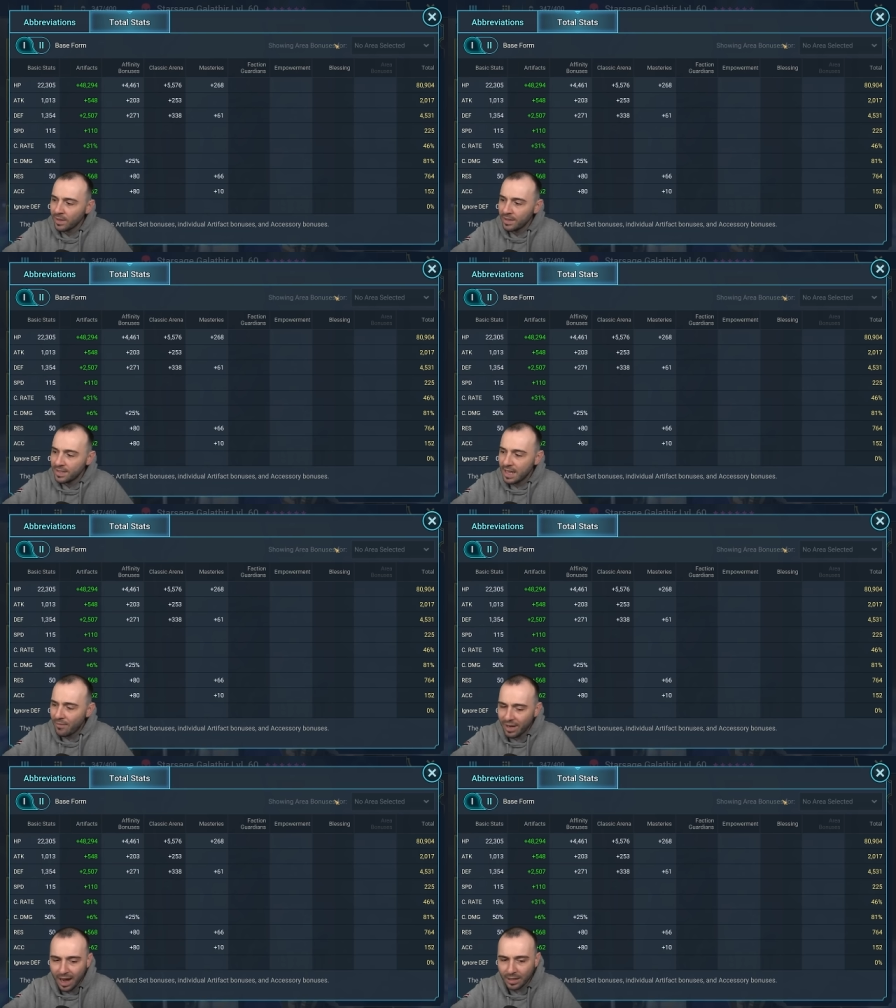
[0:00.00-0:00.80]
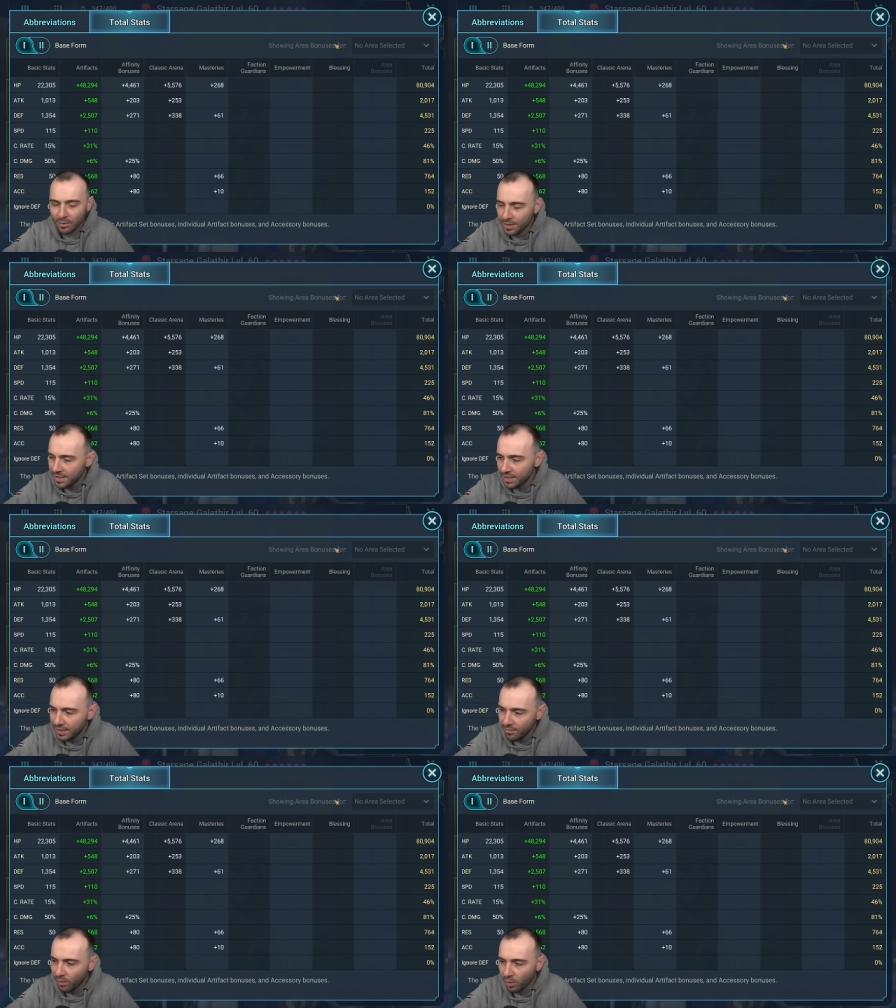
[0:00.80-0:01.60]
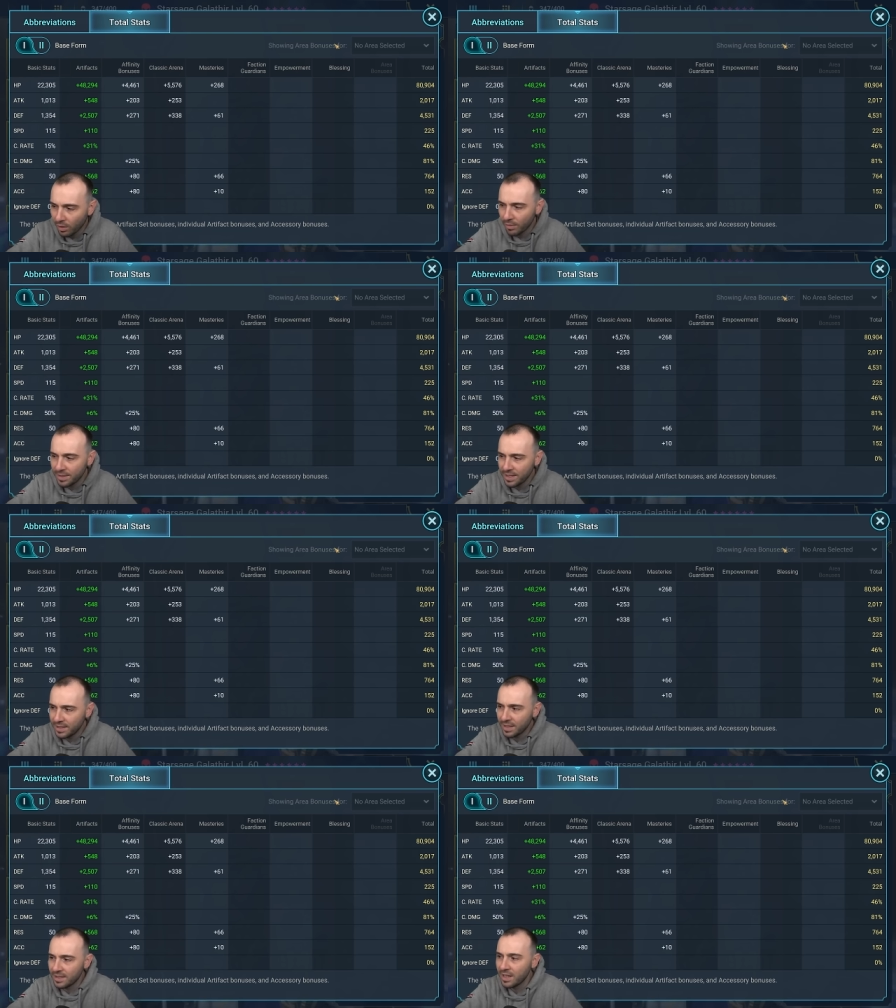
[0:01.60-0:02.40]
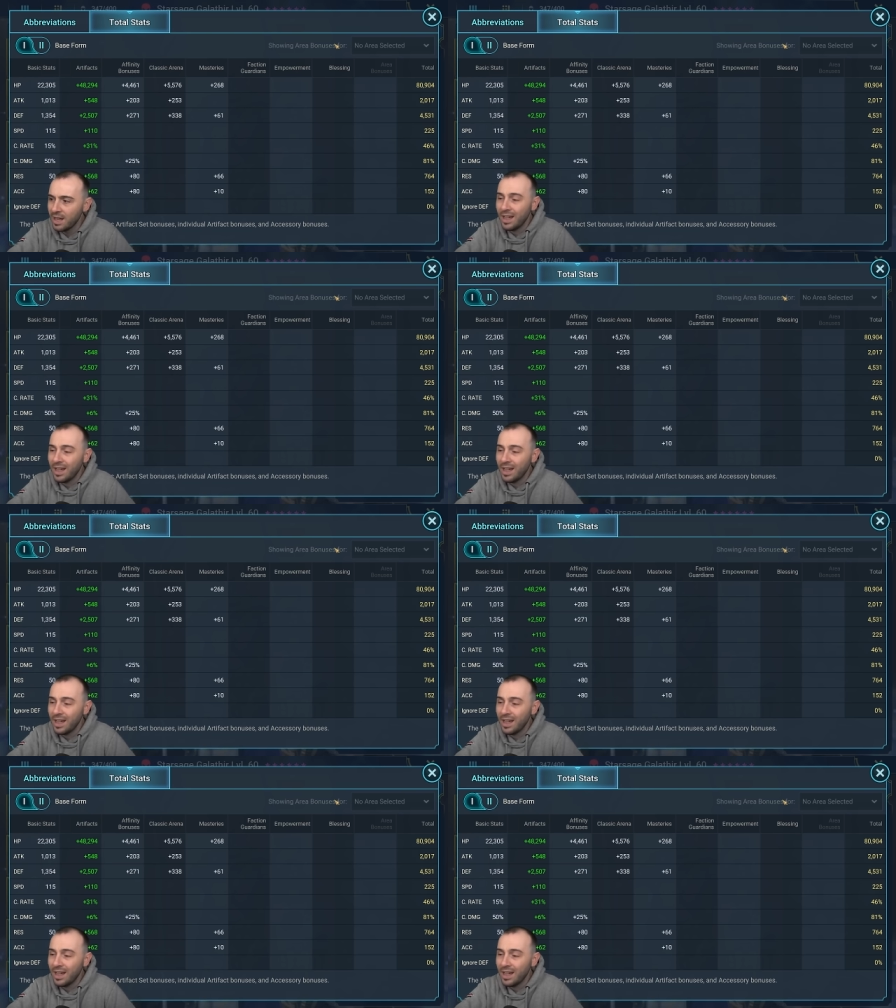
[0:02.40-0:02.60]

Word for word: 764 resistance.